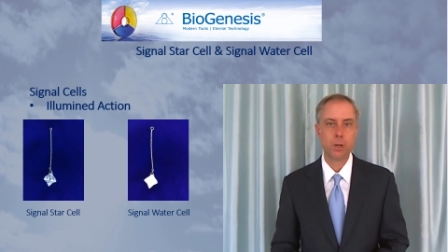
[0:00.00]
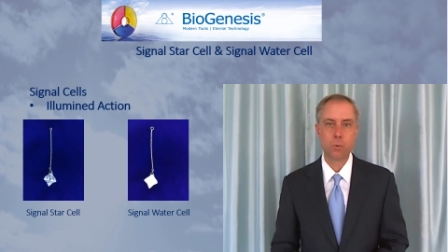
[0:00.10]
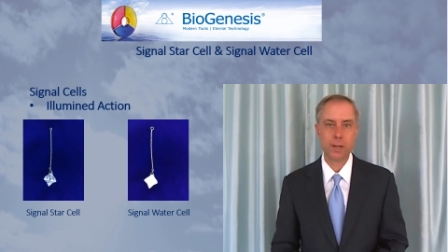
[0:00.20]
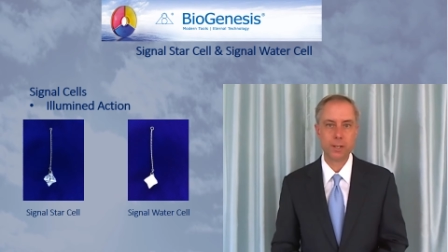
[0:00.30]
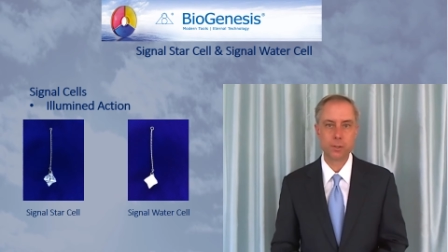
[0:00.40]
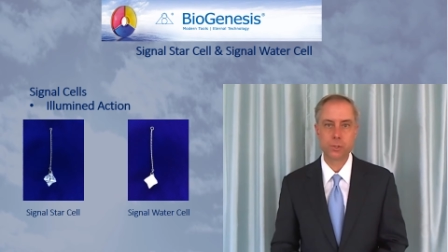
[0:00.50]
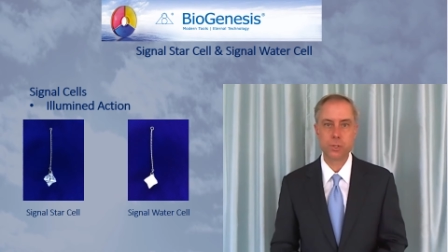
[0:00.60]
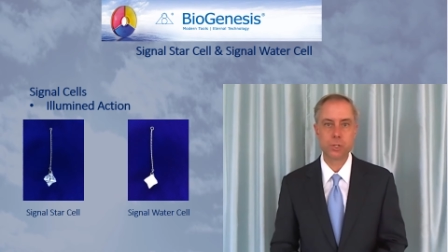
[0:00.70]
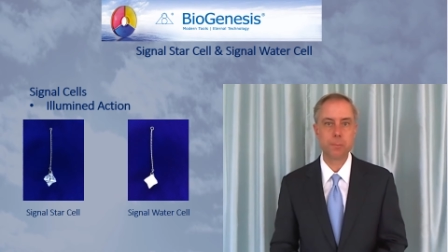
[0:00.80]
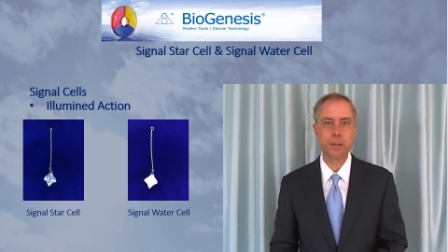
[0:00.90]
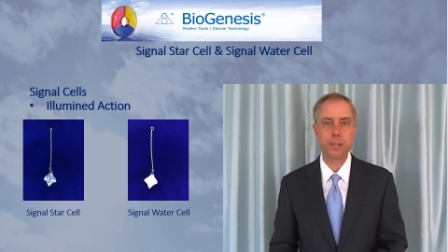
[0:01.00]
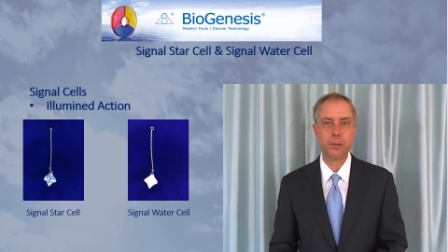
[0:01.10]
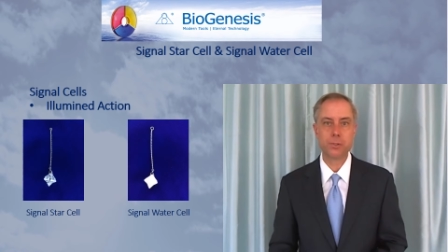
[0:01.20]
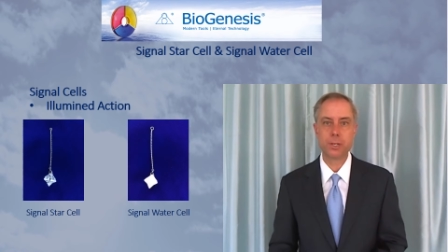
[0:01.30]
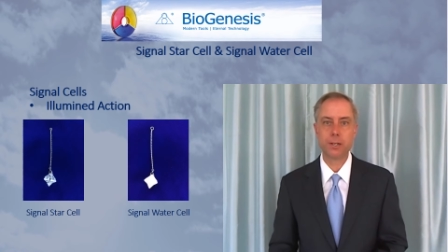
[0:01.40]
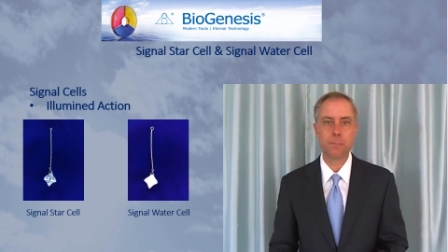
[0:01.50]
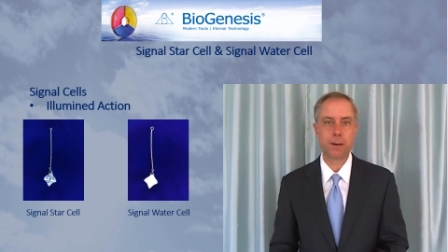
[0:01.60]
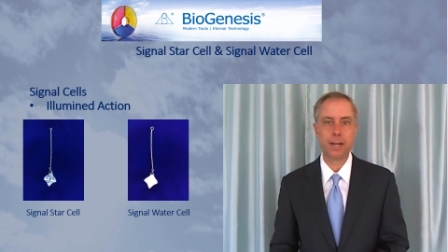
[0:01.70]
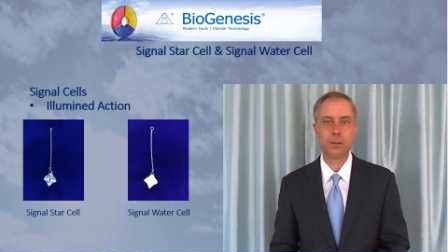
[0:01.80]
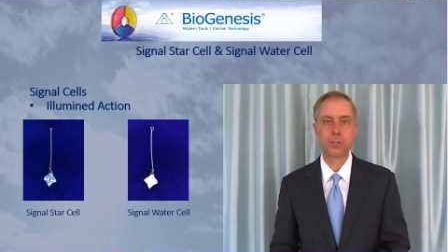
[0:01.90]
wheels you should be using in a
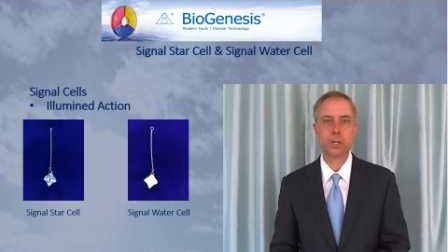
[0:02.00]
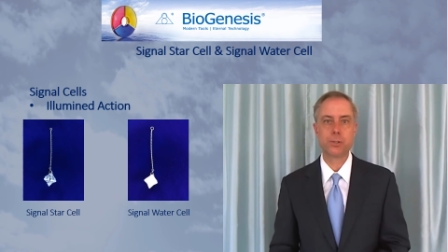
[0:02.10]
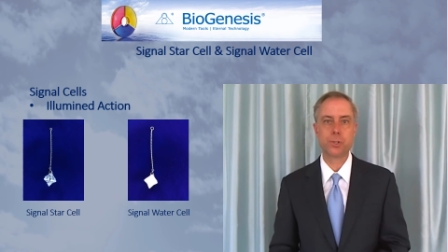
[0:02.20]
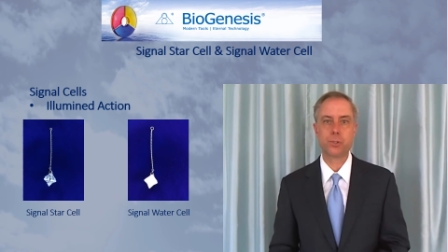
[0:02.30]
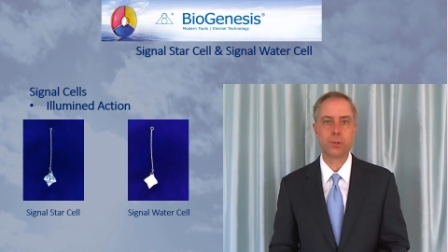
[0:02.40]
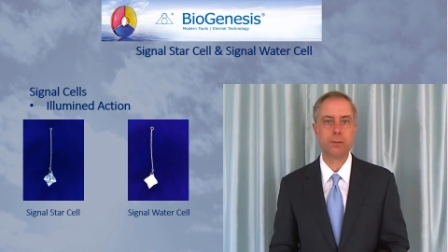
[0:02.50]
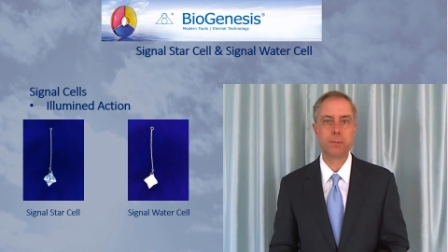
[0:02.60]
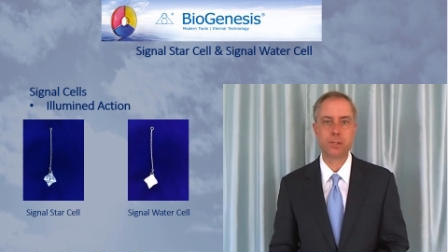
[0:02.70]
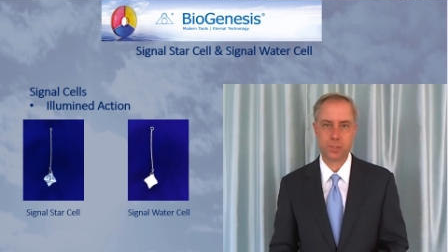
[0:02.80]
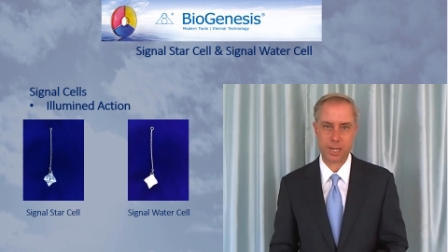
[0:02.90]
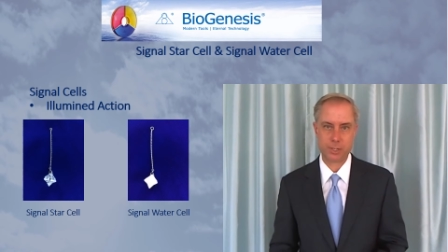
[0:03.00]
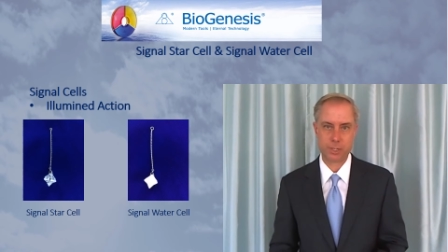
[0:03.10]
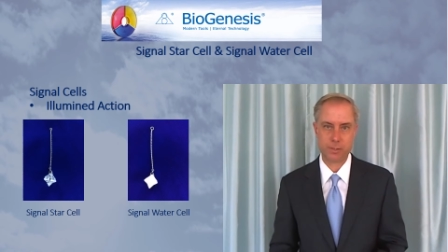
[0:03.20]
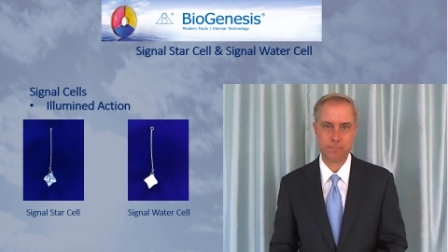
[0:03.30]
biogenesis treatment session.